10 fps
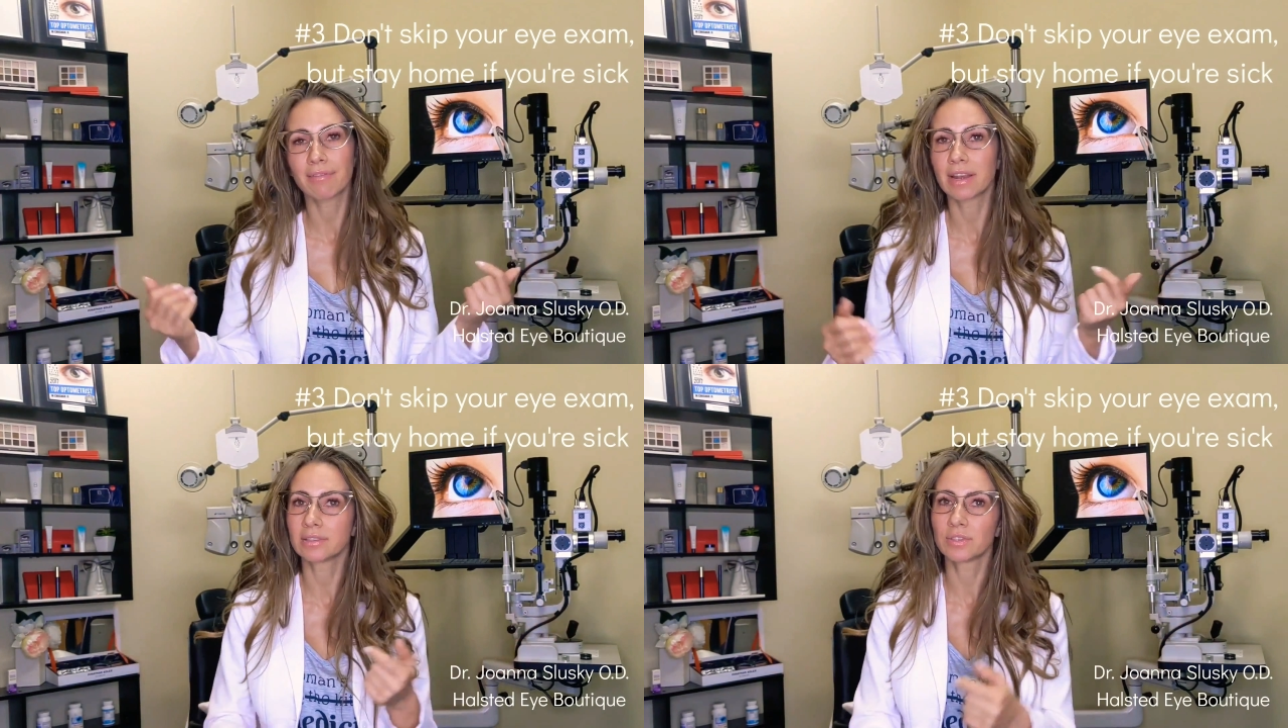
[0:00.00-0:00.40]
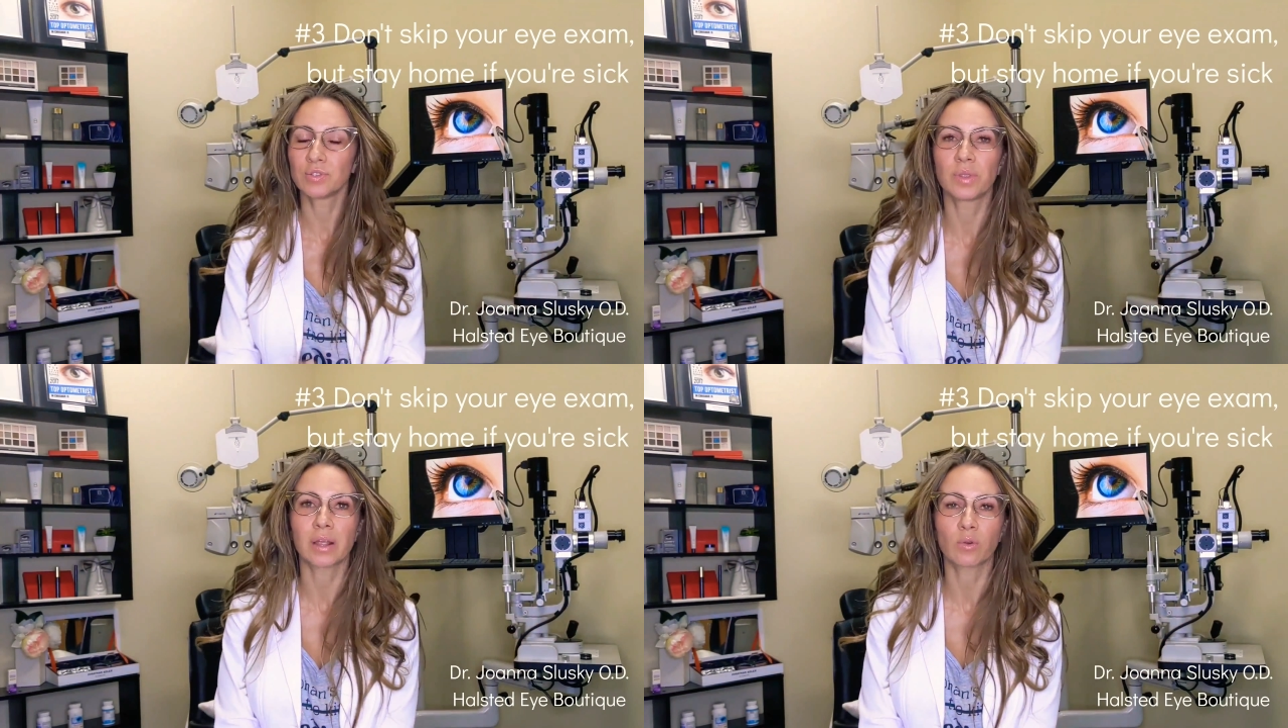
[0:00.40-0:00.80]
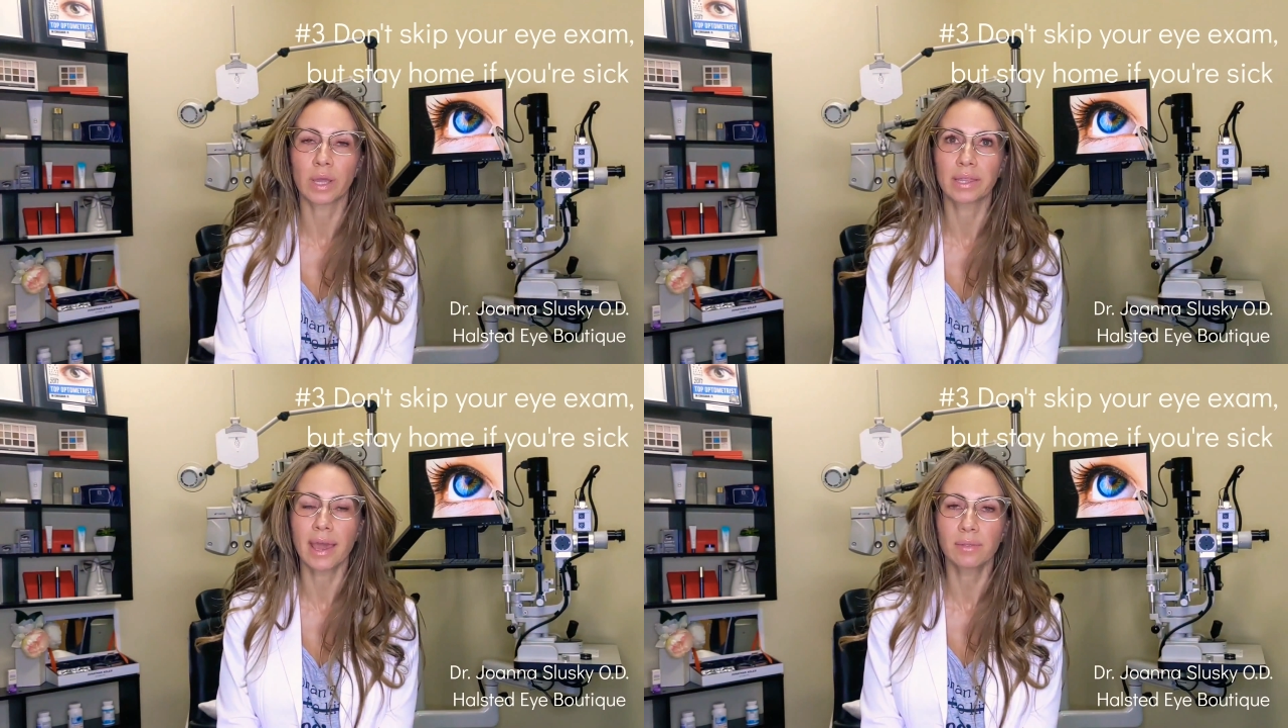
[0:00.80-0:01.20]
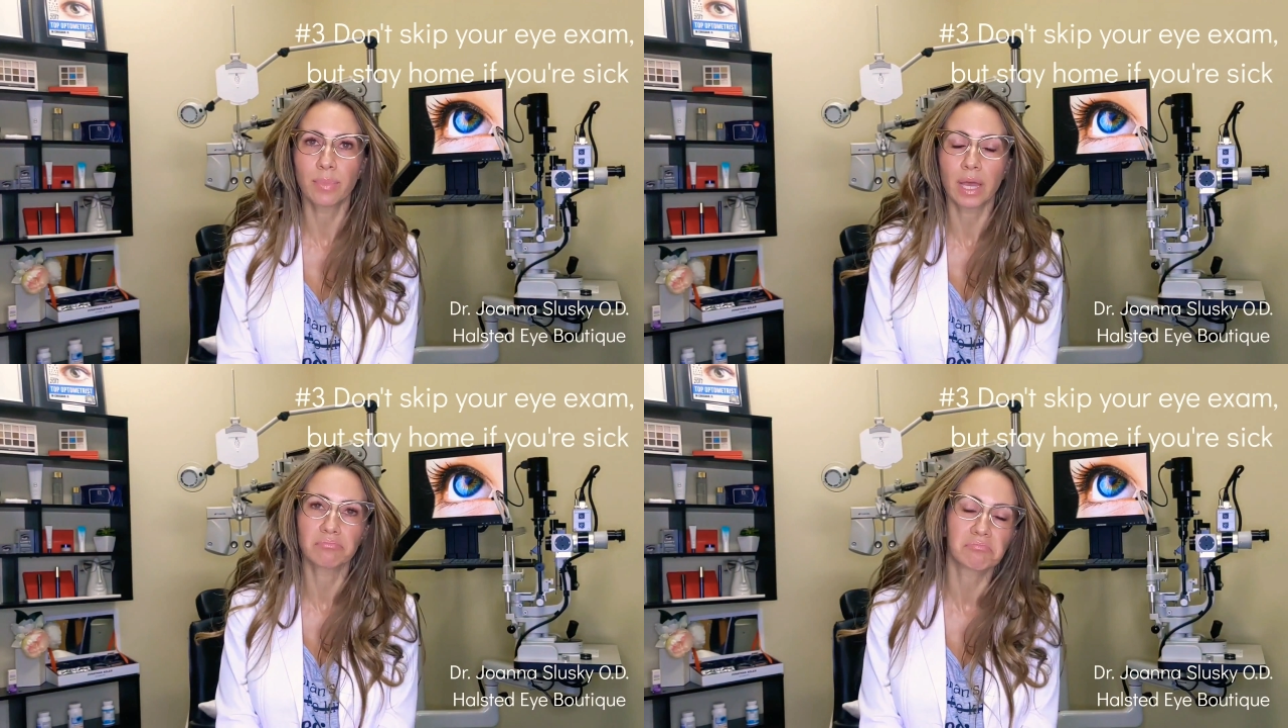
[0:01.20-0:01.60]
I haven't had to do that quite
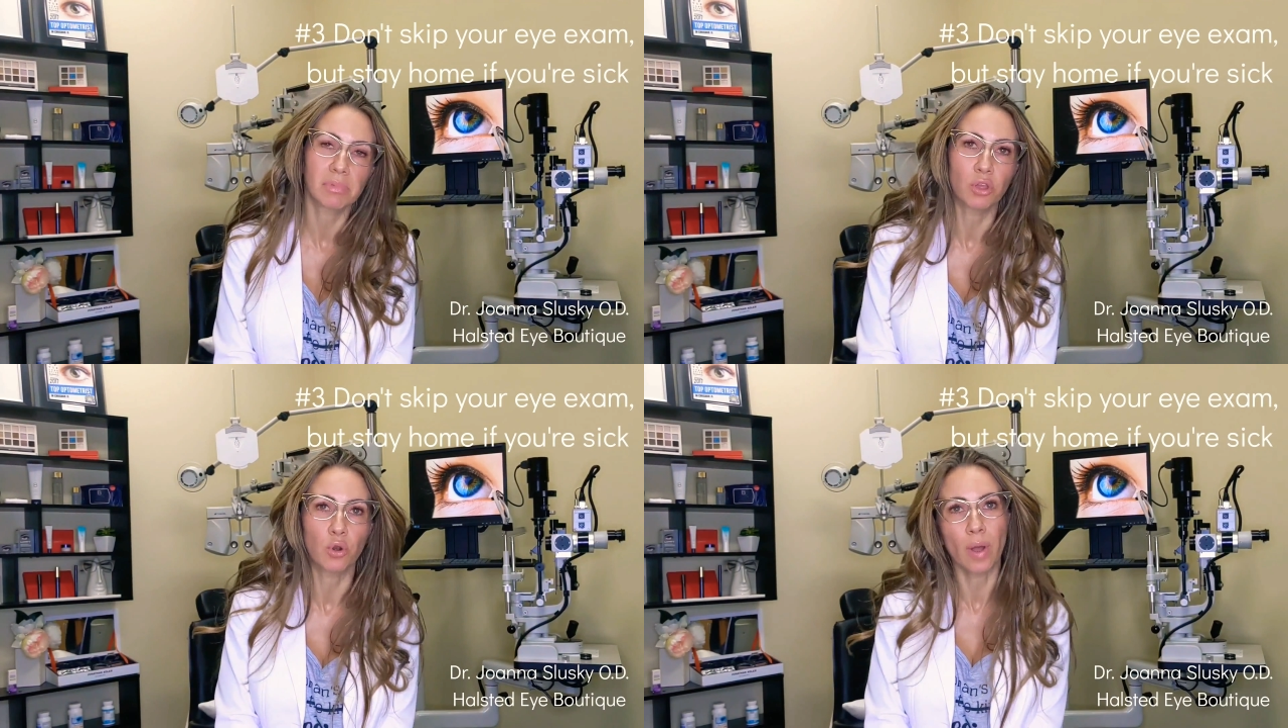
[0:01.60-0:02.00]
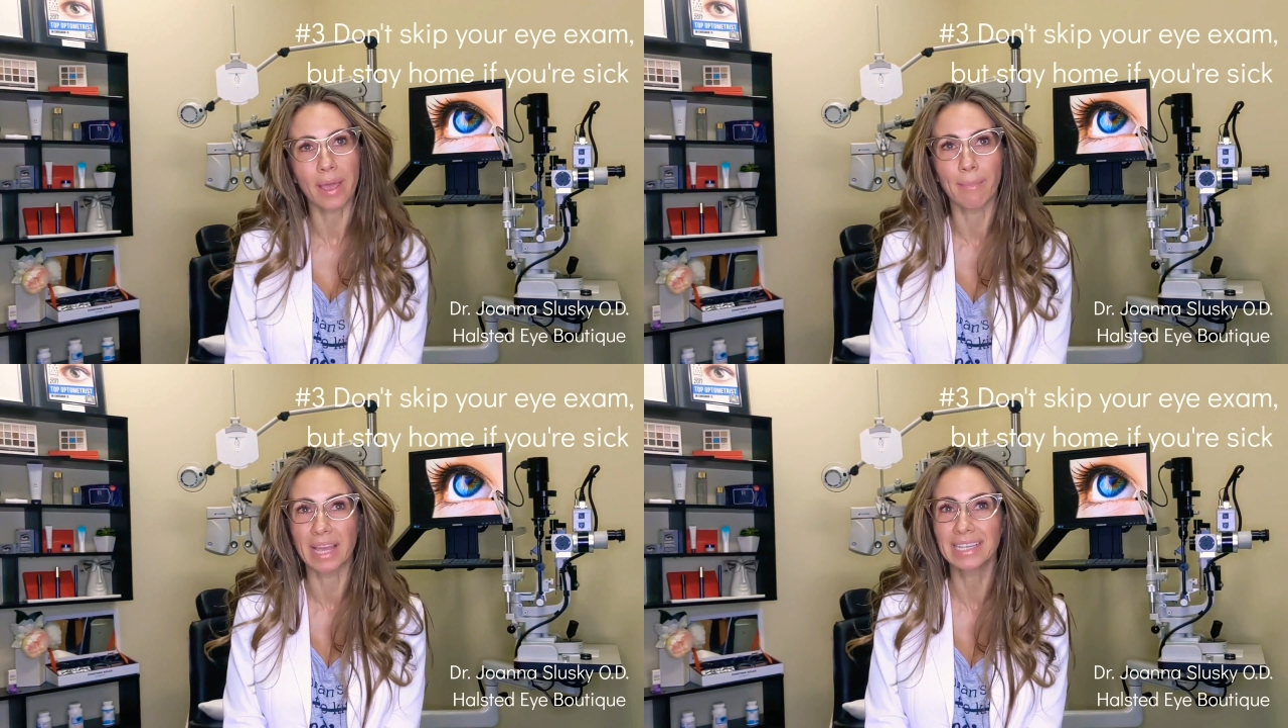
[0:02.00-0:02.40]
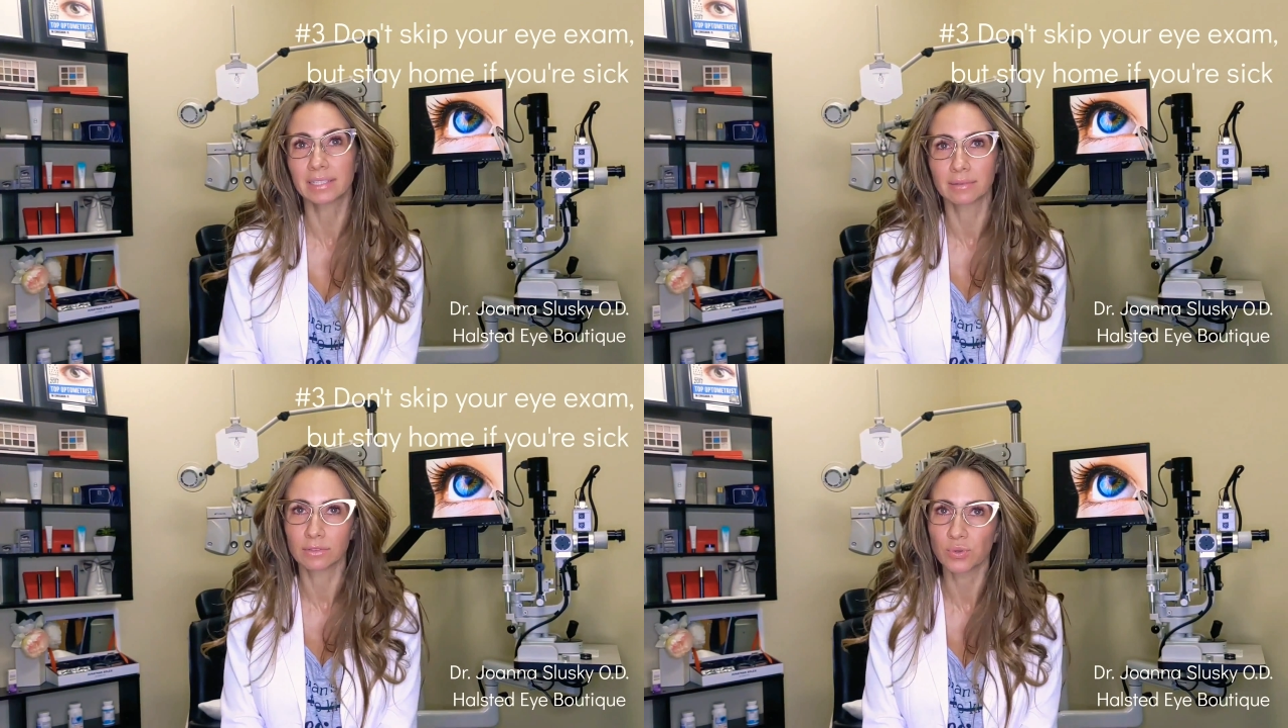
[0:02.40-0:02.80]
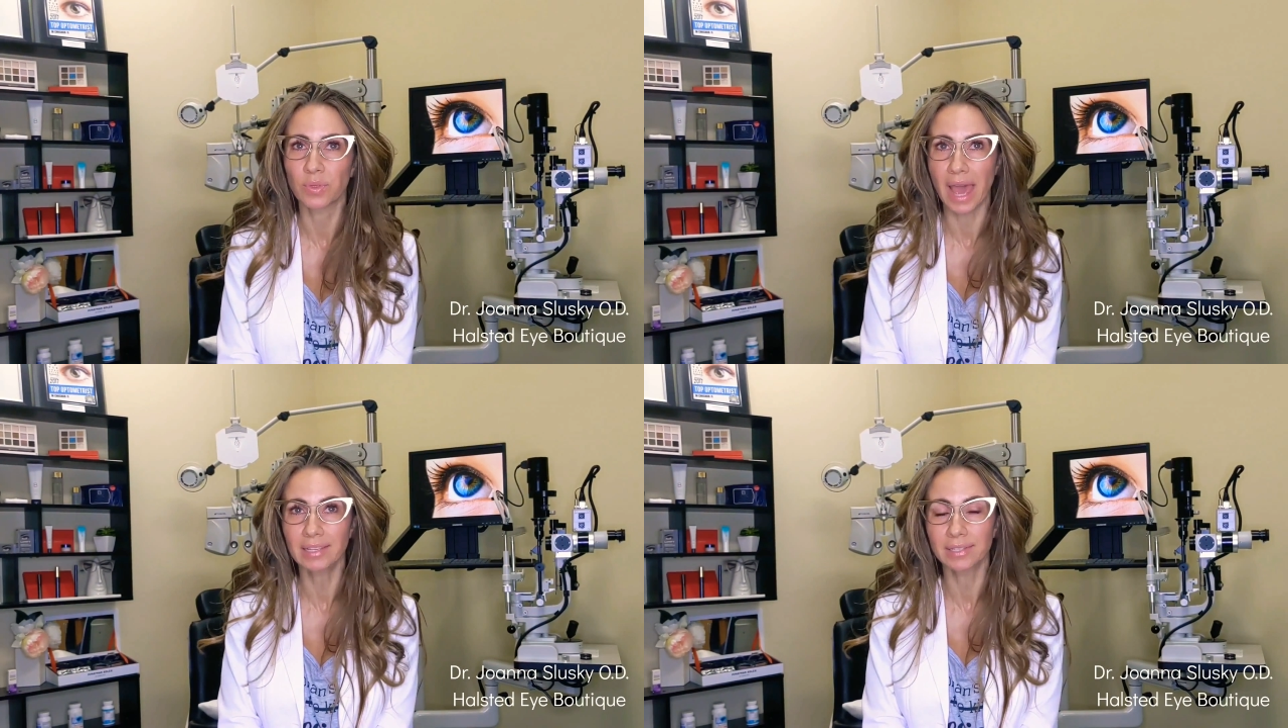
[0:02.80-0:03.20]
yet, but you know, I might
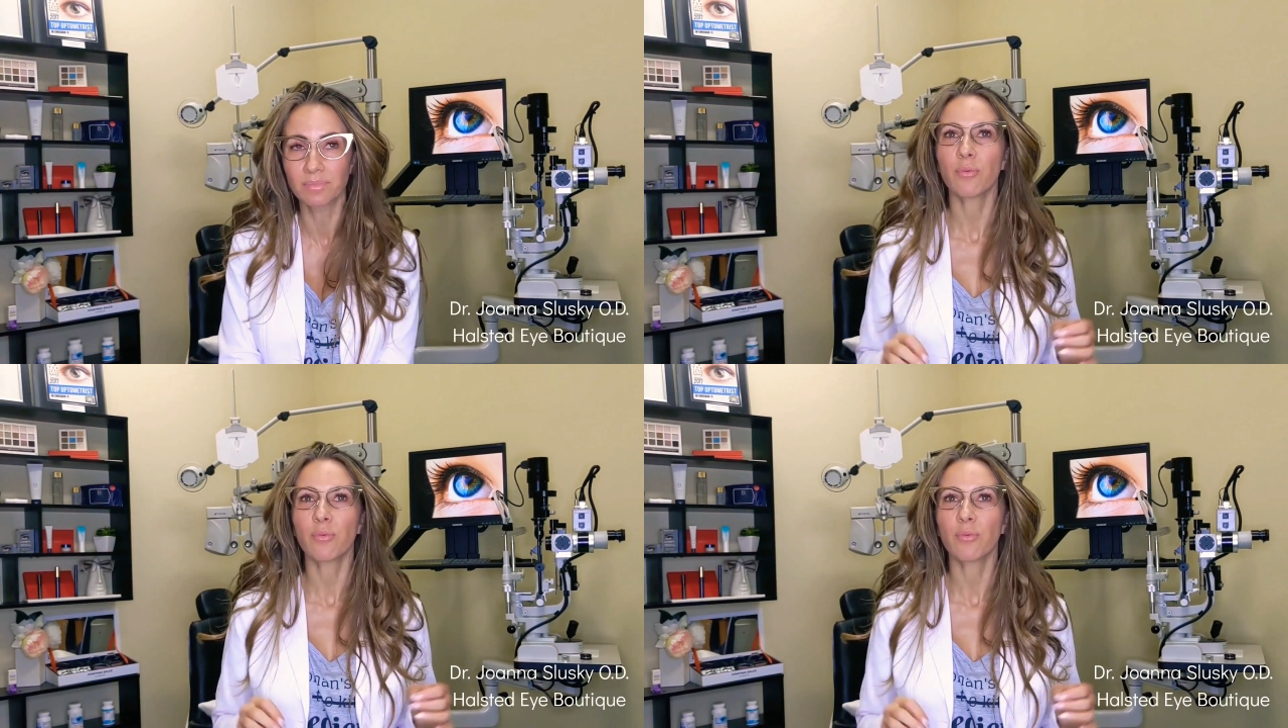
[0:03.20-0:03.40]
do that.